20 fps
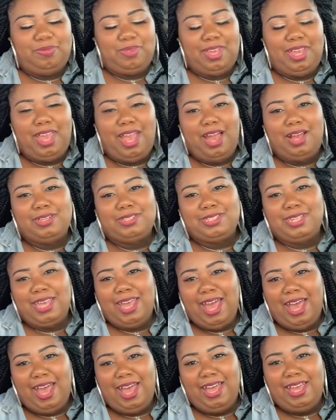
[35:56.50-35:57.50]
Y'all see
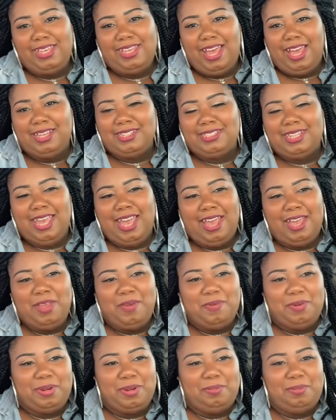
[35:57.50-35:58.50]
how y'all see how
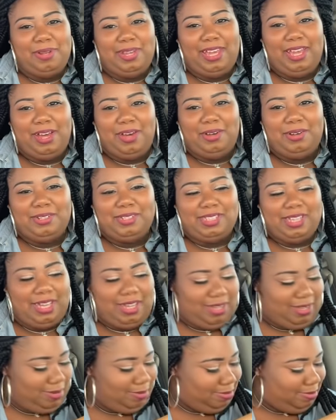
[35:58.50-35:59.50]
you wanna play all the
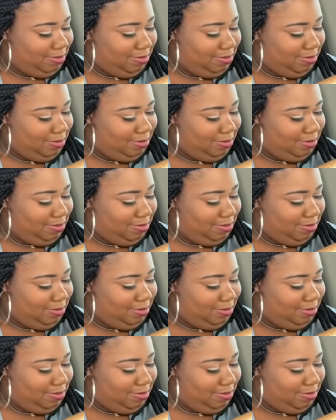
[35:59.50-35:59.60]
time.